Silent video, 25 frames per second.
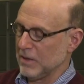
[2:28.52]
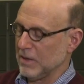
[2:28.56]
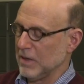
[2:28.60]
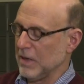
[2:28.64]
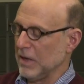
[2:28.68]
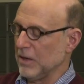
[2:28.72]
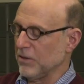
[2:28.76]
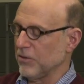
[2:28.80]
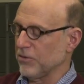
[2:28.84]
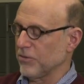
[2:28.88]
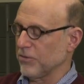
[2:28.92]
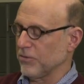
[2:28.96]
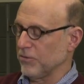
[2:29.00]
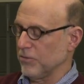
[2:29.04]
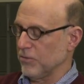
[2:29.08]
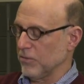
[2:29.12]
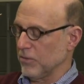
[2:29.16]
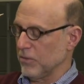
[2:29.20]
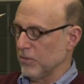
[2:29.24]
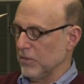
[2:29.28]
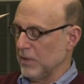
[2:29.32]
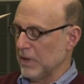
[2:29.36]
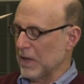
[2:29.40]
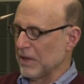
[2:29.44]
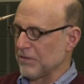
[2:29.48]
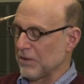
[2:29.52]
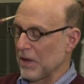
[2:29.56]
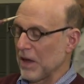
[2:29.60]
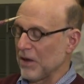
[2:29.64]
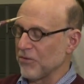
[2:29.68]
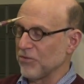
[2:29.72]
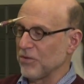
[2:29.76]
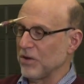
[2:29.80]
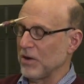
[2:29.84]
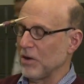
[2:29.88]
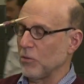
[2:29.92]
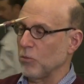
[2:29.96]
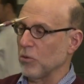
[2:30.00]
It's
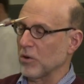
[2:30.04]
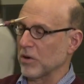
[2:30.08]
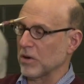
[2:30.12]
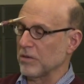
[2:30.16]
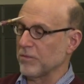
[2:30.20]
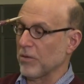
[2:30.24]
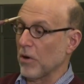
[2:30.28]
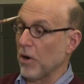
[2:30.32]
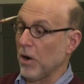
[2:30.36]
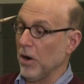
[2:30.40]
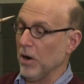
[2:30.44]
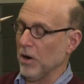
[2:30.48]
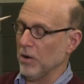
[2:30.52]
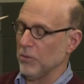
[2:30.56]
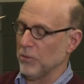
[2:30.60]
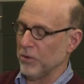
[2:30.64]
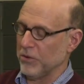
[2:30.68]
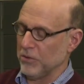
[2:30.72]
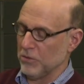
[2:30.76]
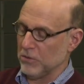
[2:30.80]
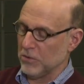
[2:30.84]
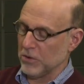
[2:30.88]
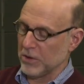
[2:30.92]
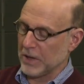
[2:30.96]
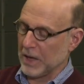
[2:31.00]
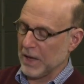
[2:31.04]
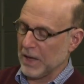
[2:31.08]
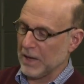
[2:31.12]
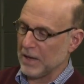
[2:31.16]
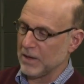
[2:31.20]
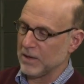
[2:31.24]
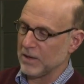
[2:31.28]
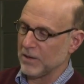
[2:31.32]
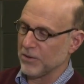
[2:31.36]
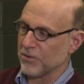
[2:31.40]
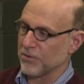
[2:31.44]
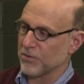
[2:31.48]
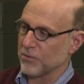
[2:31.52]
actually a work of art when you look at
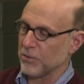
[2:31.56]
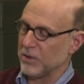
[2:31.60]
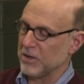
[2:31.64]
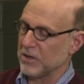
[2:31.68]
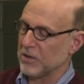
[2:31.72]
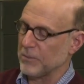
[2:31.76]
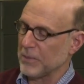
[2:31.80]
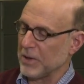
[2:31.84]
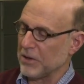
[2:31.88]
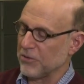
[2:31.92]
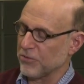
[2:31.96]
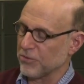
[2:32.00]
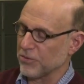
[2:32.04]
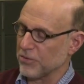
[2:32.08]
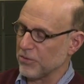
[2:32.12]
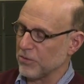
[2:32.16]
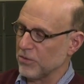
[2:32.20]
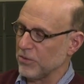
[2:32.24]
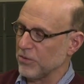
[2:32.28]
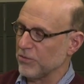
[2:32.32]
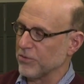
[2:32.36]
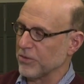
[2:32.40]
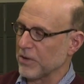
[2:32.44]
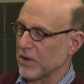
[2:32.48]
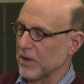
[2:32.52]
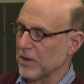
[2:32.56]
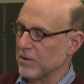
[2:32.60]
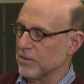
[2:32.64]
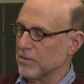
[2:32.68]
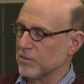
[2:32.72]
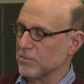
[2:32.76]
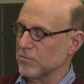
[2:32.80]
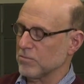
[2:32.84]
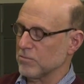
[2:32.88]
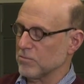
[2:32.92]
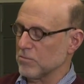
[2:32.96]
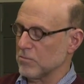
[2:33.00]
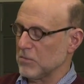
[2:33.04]
it. It's three-dimensional.
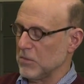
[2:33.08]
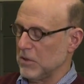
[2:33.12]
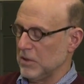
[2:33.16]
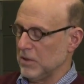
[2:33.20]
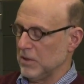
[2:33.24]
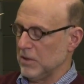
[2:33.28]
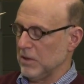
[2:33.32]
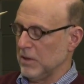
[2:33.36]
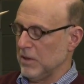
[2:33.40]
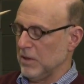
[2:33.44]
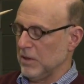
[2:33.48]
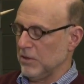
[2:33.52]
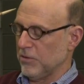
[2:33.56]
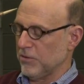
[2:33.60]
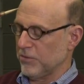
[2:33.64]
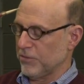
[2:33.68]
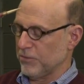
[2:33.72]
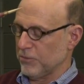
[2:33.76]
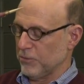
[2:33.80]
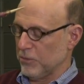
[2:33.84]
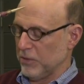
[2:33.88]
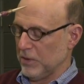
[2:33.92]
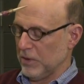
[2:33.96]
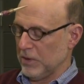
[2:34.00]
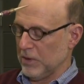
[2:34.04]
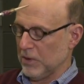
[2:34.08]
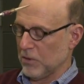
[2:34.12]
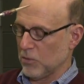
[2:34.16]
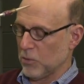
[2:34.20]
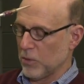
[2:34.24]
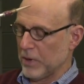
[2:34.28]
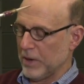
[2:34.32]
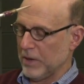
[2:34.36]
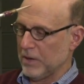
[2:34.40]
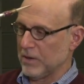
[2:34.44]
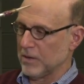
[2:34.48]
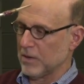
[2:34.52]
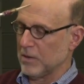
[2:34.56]
It's really
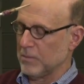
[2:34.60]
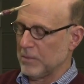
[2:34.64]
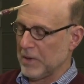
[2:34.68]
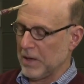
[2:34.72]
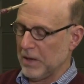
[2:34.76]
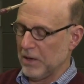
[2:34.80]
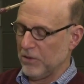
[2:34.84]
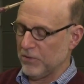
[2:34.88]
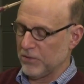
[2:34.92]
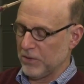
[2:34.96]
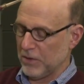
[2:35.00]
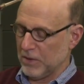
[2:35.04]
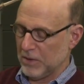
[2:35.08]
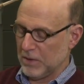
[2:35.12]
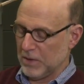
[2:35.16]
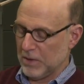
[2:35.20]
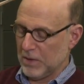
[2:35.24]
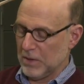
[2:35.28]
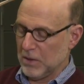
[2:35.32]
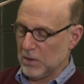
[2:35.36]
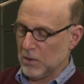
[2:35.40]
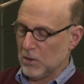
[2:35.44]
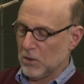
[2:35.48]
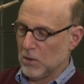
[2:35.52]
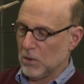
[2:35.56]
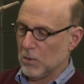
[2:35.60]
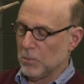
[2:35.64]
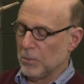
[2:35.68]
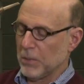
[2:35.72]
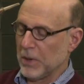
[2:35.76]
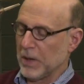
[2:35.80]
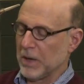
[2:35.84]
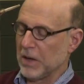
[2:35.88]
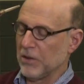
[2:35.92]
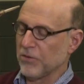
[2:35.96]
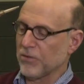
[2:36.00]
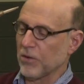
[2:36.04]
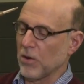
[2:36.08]
quite amazing.
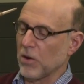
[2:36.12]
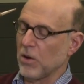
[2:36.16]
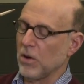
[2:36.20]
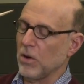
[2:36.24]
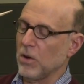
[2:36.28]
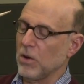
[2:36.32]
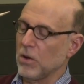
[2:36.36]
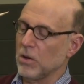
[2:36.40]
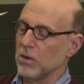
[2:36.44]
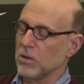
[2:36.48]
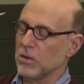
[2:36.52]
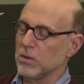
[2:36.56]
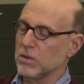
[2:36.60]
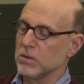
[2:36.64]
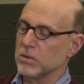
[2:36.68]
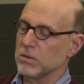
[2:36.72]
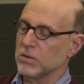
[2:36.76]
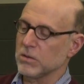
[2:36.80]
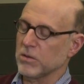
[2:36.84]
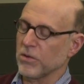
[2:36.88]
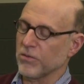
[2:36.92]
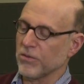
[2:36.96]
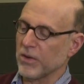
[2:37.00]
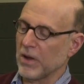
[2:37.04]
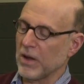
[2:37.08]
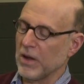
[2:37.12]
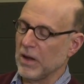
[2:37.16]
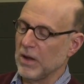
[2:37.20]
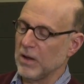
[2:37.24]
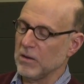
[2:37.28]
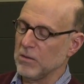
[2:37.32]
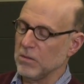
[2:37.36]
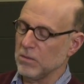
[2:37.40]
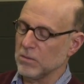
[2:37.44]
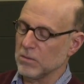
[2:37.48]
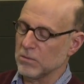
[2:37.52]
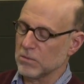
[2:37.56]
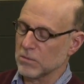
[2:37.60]
But it's all
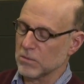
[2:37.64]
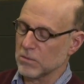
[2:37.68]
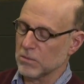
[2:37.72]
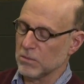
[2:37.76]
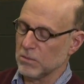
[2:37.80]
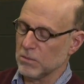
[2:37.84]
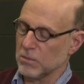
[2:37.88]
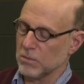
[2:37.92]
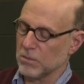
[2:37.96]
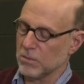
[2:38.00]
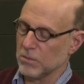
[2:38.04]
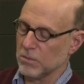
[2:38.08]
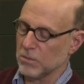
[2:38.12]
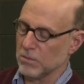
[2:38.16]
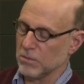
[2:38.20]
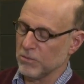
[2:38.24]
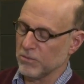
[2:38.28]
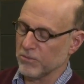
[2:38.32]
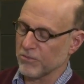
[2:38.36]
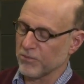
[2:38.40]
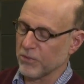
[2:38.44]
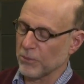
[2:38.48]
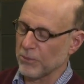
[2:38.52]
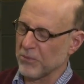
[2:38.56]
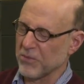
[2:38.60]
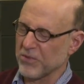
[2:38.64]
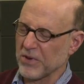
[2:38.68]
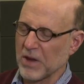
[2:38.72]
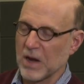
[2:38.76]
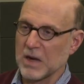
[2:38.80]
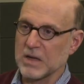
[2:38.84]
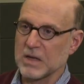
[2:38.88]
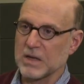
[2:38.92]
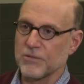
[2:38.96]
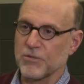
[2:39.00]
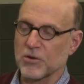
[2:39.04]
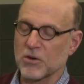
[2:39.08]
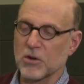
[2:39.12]
designed from a
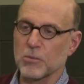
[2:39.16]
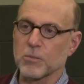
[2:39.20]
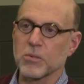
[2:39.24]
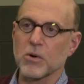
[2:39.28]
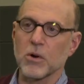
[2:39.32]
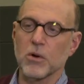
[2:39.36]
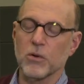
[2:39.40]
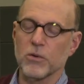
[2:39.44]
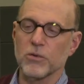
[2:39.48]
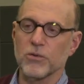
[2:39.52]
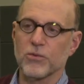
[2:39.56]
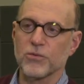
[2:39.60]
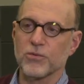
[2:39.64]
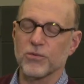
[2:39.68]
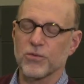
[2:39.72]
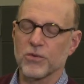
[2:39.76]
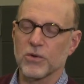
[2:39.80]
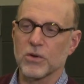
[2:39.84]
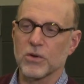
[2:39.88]
scientific approach.